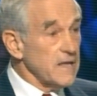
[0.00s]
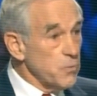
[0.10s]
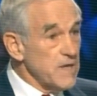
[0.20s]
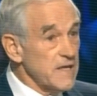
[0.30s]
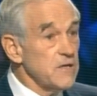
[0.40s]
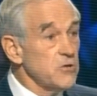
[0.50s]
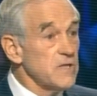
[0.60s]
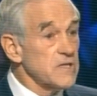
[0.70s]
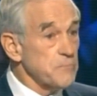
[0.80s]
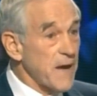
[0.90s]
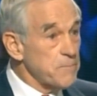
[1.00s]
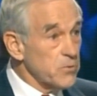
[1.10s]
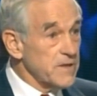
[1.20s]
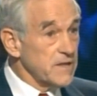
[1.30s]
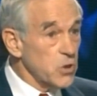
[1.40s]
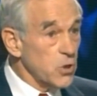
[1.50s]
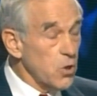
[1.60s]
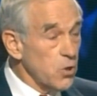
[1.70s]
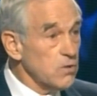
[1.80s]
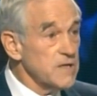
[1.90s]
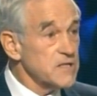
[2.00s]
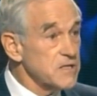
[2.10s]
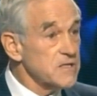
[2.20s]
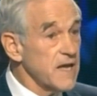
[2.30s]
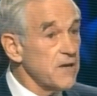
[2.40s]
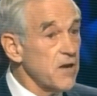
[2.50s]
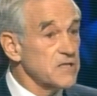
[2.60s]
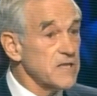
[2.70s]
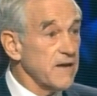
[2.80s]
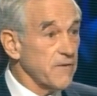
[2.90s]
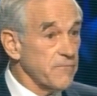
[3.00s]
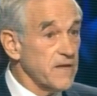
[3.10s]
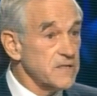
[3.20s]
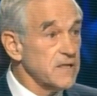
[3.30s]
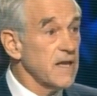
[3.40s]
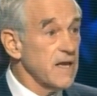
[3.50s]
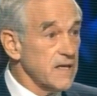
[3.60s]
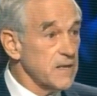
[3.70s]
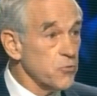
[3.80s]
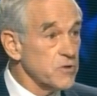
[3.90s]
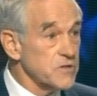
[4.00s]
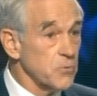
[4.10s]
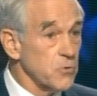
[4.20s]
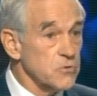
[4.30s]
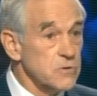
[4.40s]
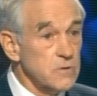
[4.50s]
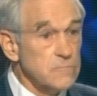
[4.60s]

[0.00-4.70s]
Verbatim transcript: And we can do this by building coalitions and not sacrificing any principles.